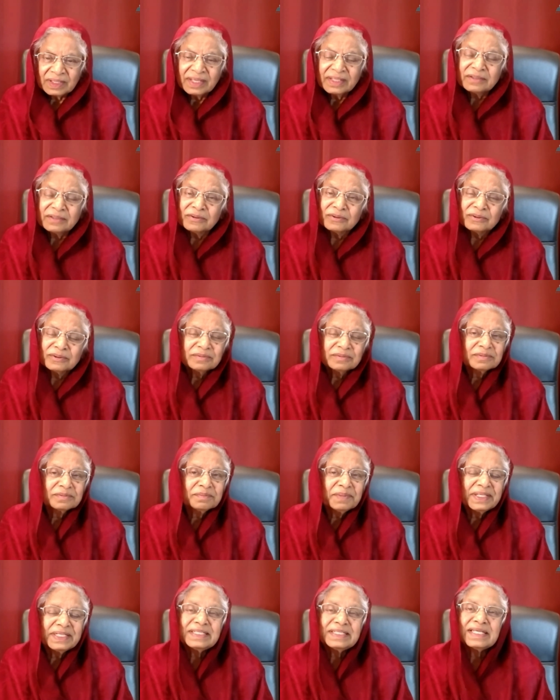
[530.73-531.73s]
And
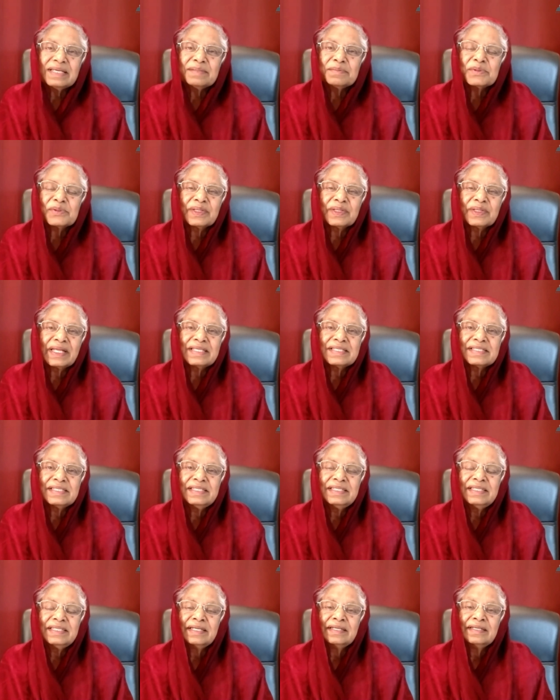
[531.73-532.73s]
many times when I
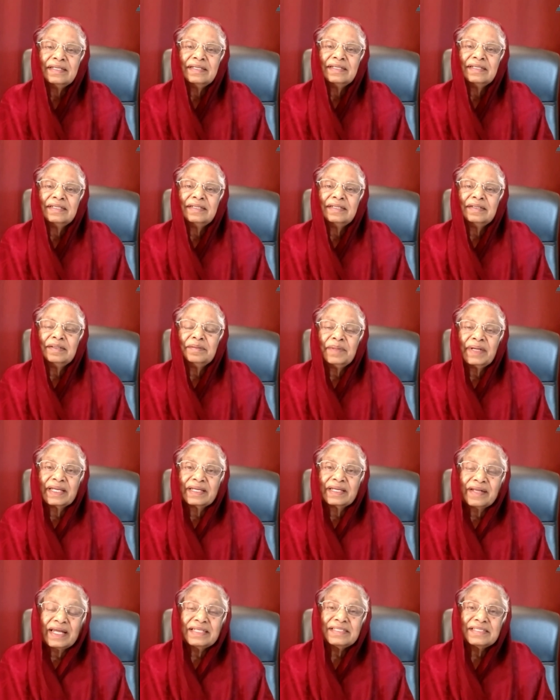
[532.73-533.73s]
see
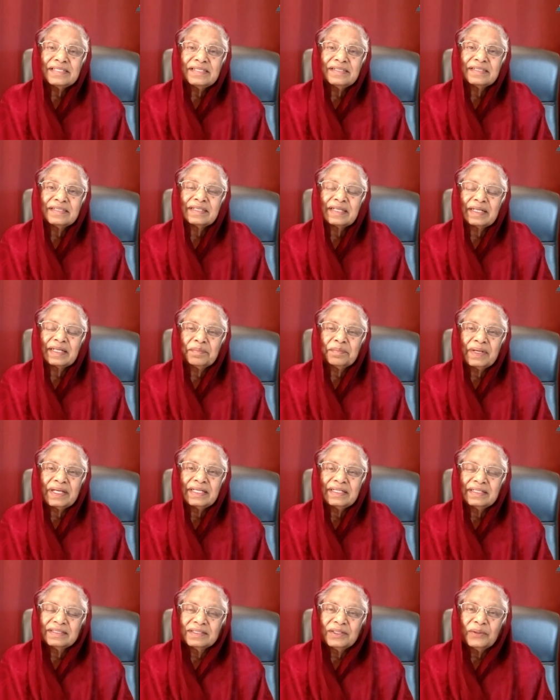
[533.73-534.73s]
my grandchildren and
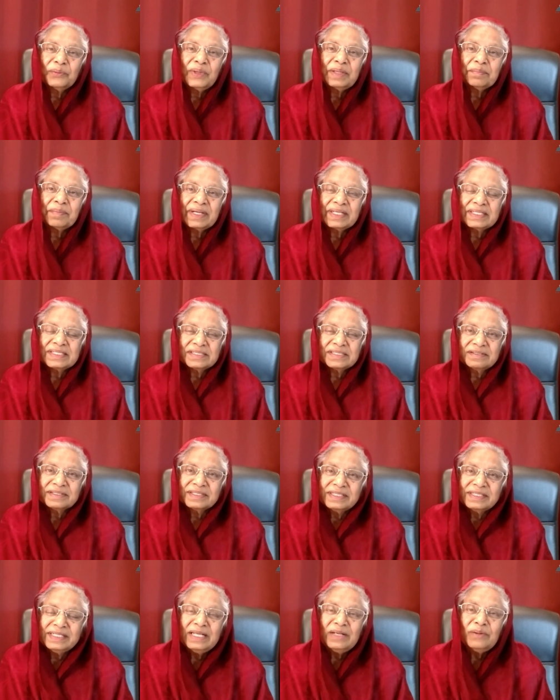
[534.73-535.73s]
my the way my
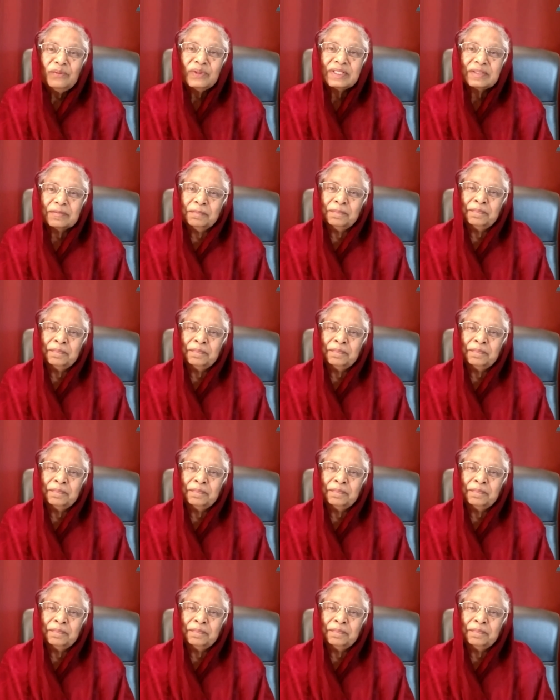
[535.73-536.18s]
children deal with